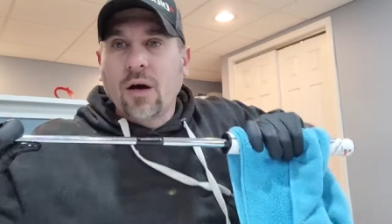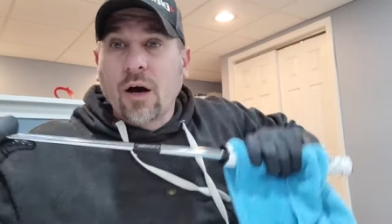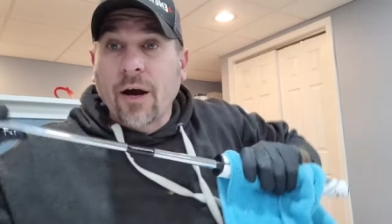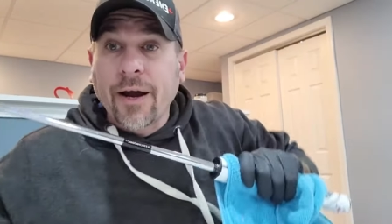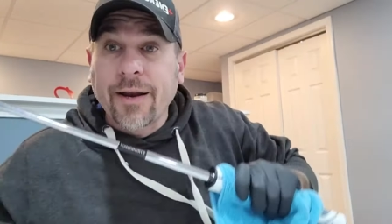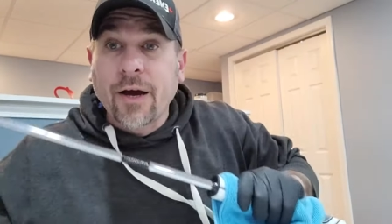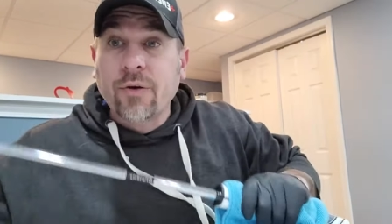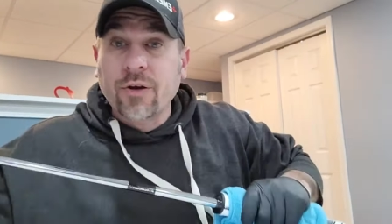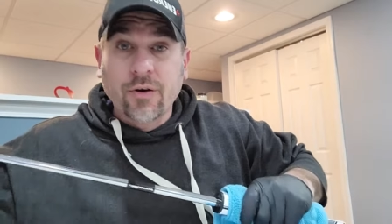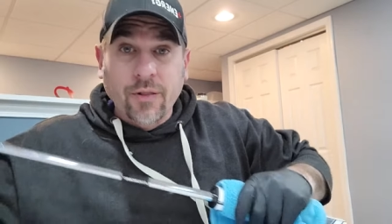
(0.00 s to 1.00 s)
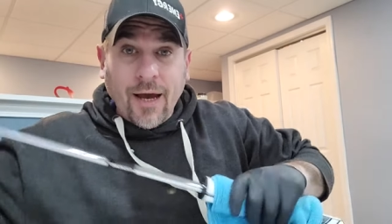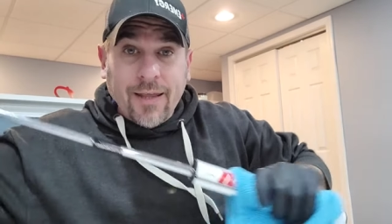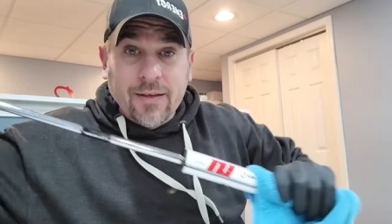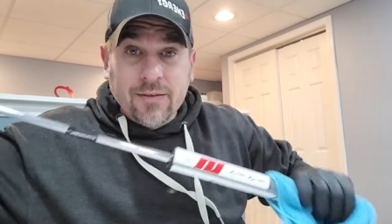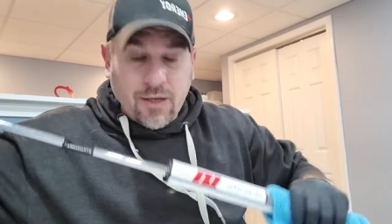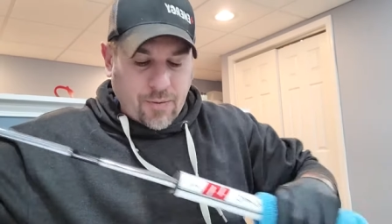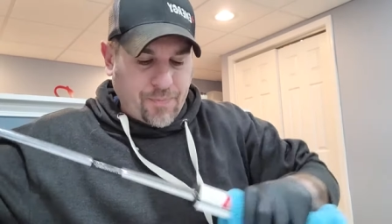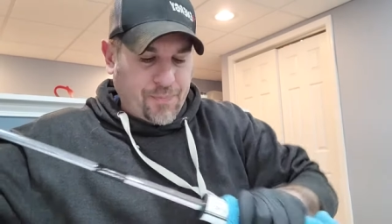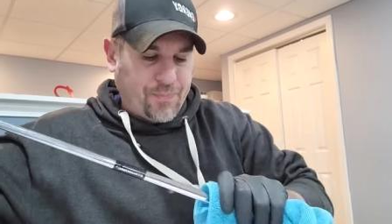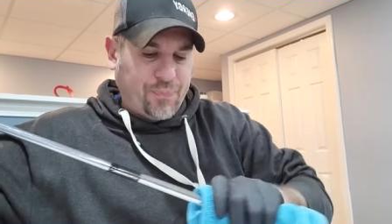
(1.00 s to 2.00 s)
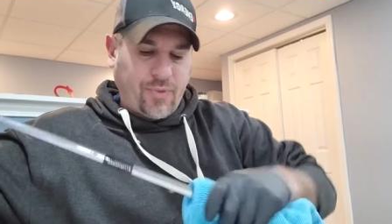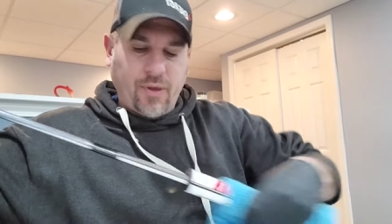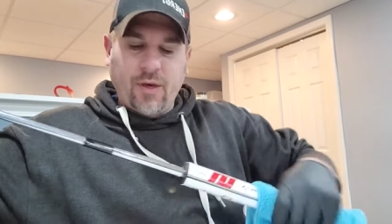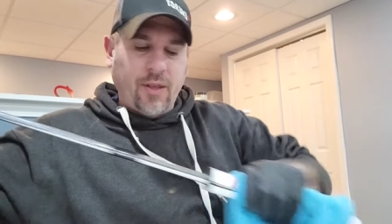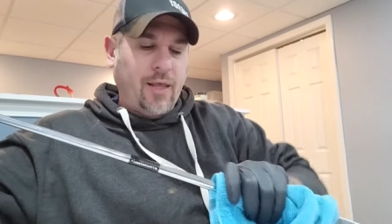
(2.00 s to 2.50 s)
All right, now you're going to line this up. And